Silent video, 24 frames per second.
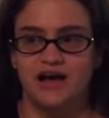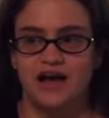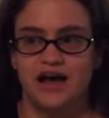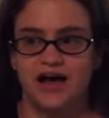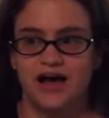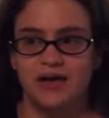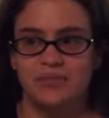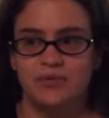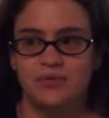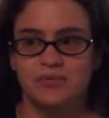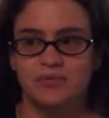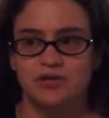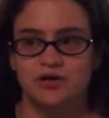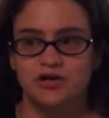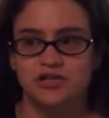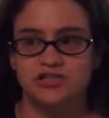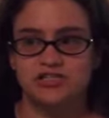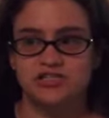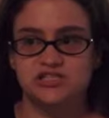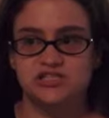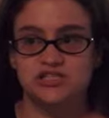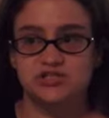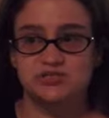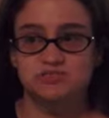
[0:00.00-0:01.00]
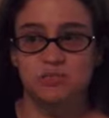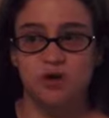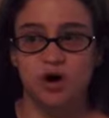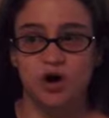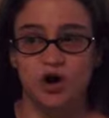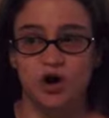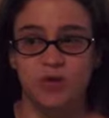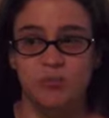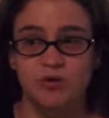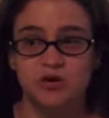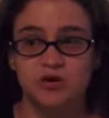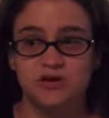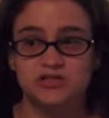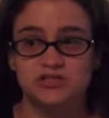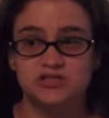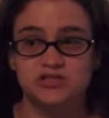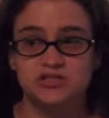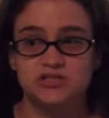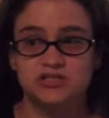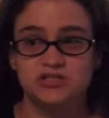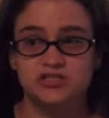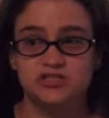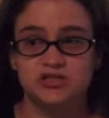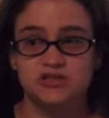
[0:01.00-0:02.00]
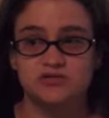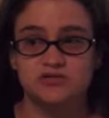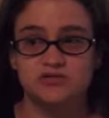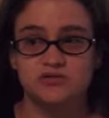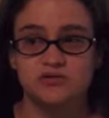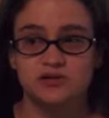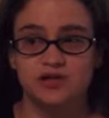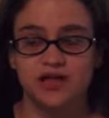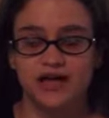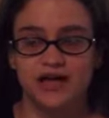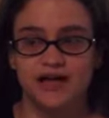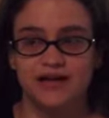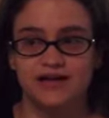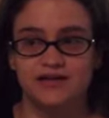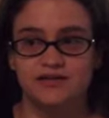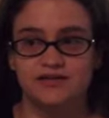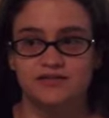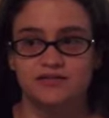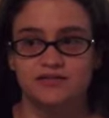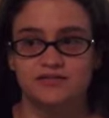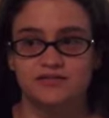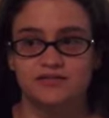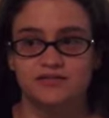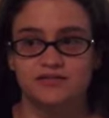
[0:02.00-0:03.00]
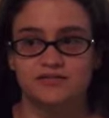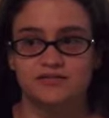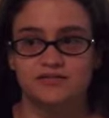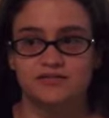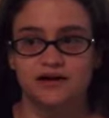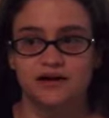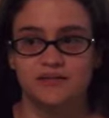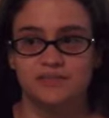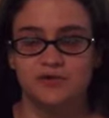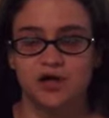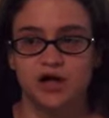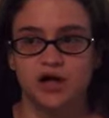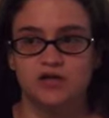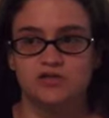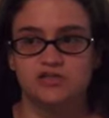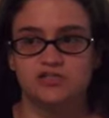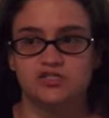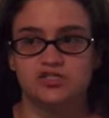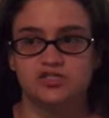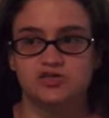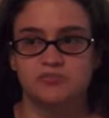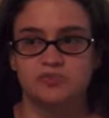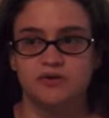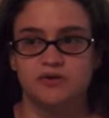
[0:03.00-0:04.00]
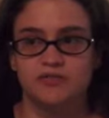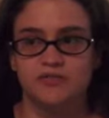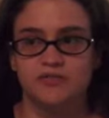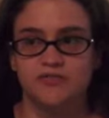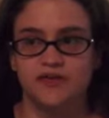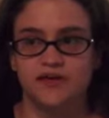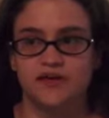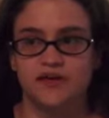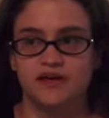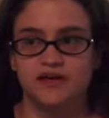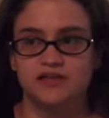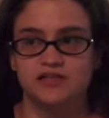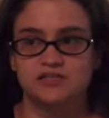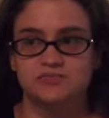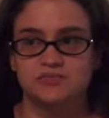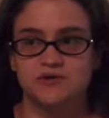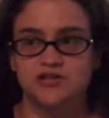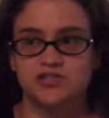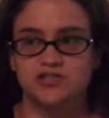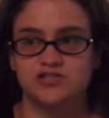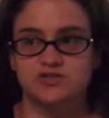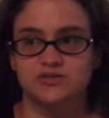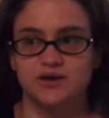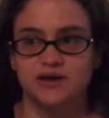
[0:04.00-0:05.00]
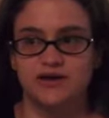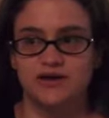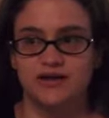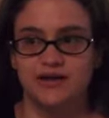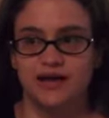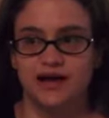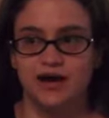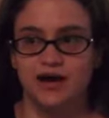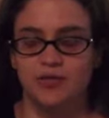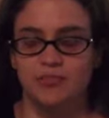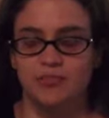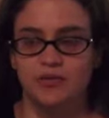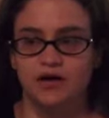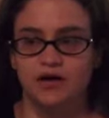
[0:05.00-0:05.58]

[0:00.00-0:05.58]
I'm a pretty small person in general. Like, I'm not super thin, especially right now,